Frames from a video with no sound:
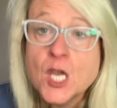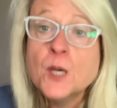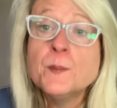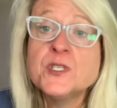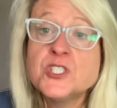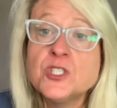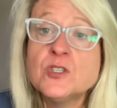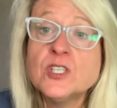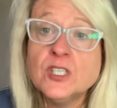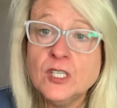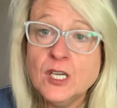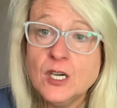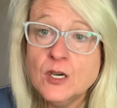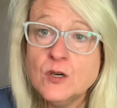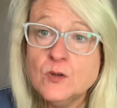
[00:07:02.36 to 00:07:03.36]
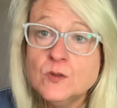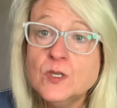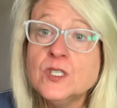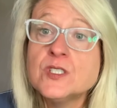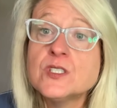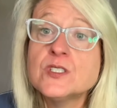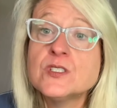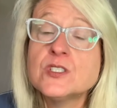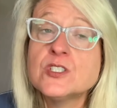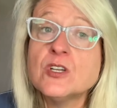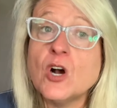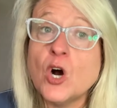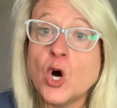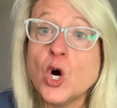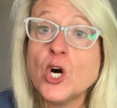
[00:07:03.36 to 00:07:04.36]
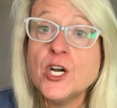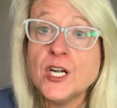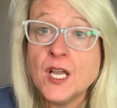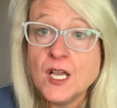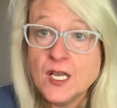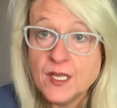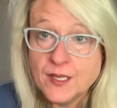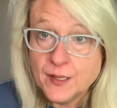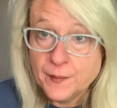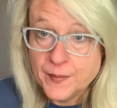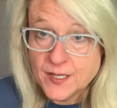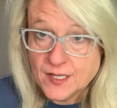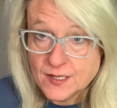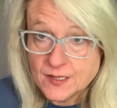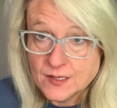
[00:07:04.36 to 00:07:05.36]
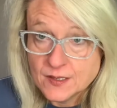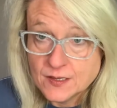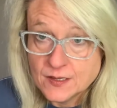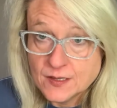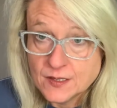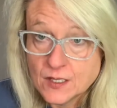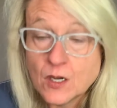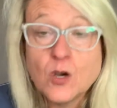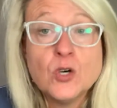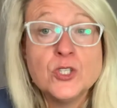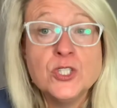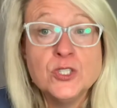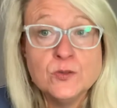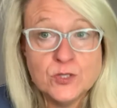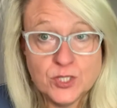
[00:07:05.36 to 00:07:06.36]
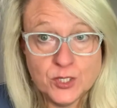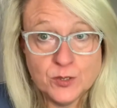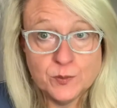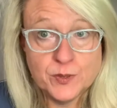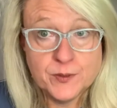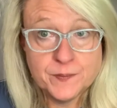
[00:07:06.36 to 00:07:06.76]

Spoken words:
But you can go to Art Hub on YouTube.